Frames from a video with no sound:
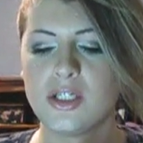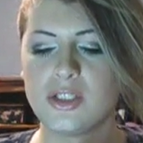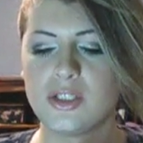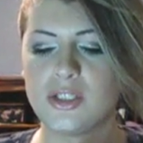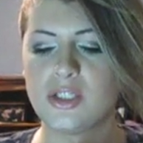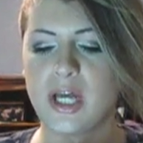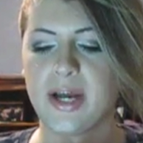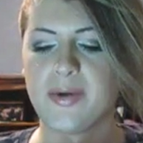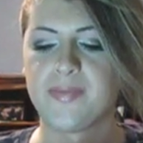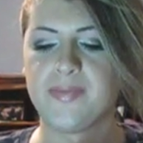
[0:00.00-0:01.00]

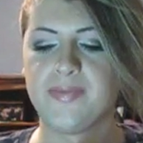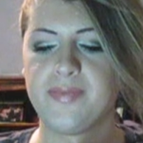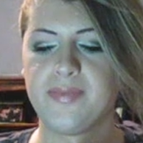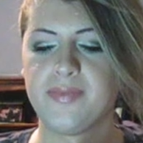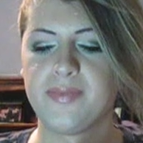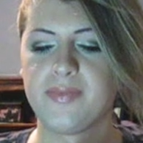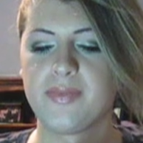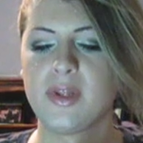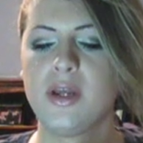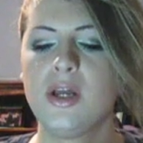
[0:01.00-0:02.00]
so,
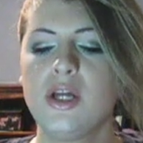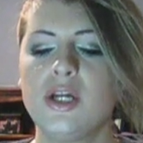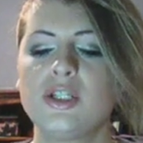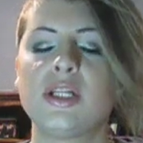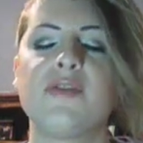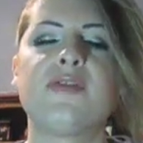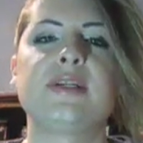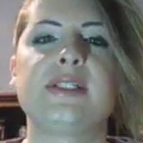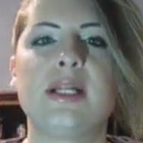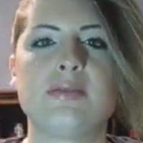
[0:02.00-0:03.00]
so the
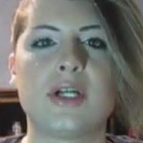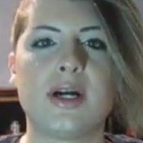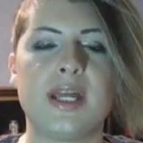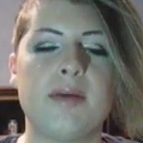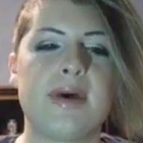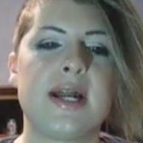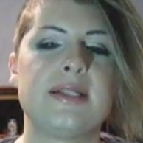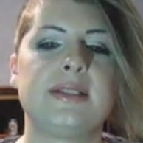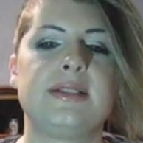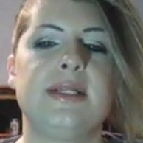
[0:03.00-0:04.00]
first scene I'm talking about
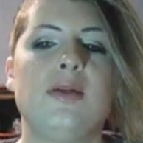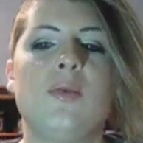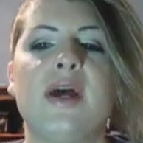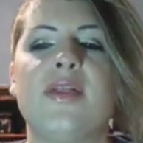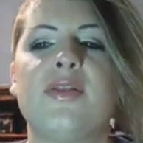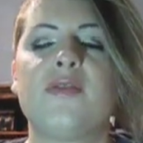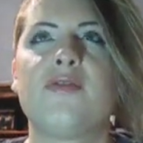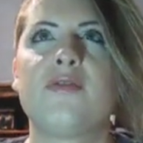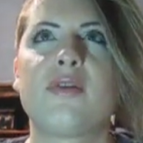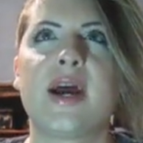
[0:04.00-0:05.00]
is a scene with
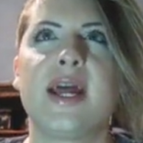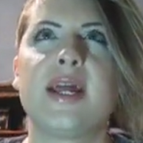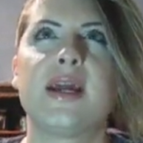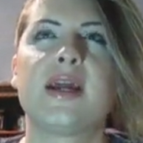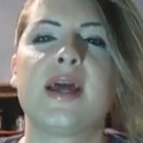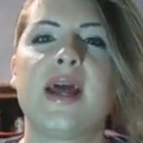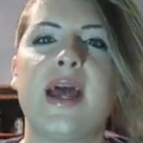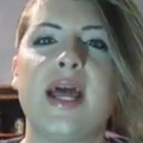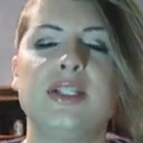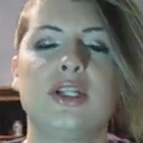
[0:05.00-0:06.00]
Frank
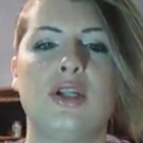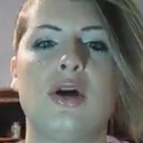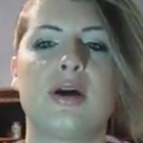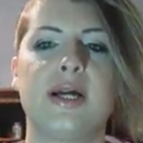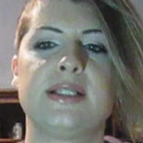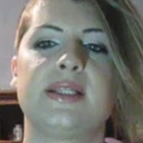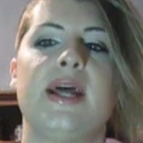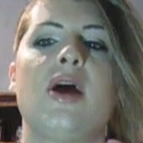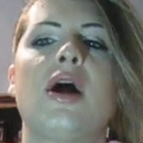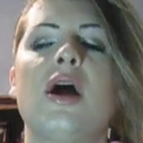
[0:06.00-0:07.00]
and Dolores.
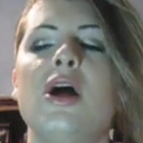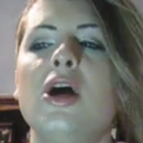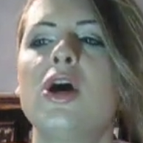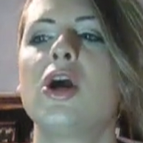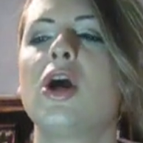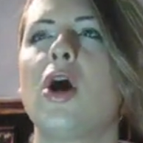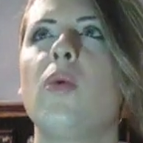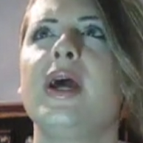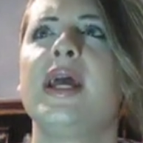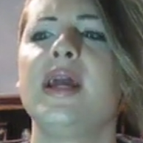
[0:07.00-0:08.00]
They are
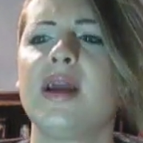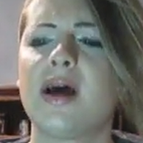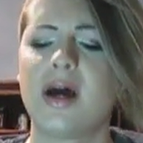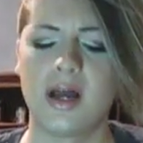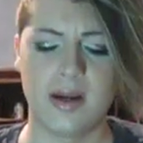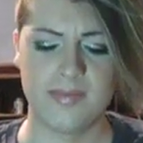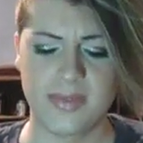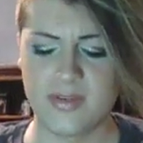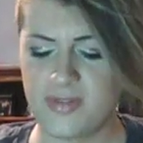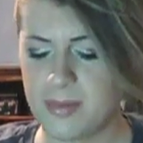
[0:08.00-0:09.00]
going, um,
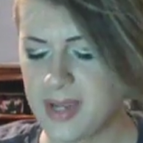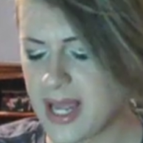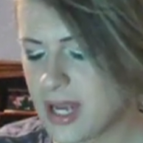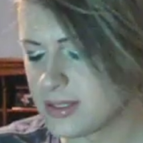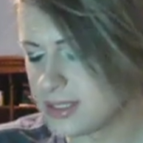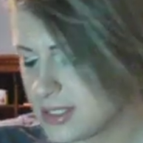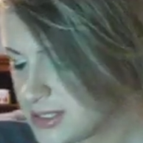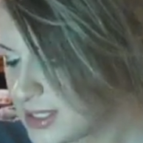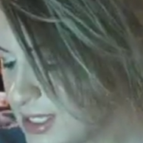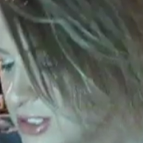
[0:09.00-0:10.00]
they're flipping
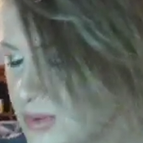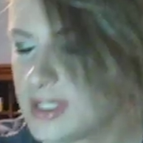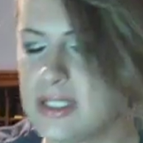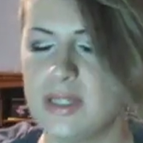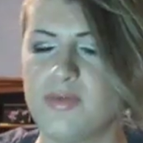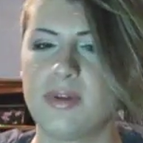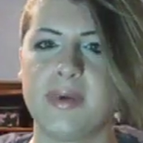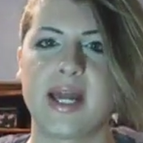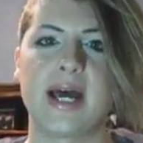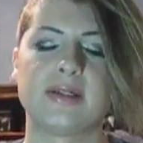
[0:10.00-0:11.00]
houses, and they're doing a scene
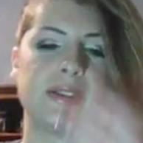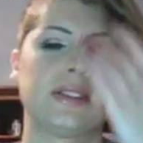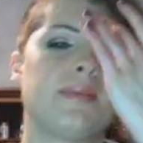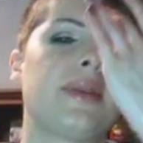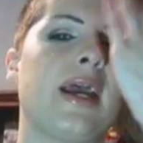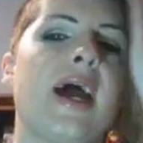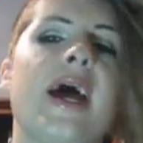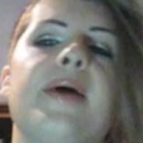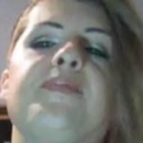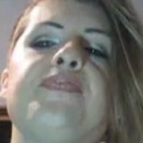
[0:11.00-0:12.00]
flipping a house or something,
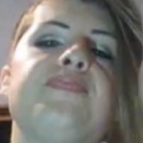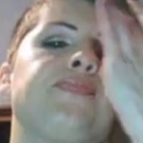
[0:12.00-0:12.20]
and.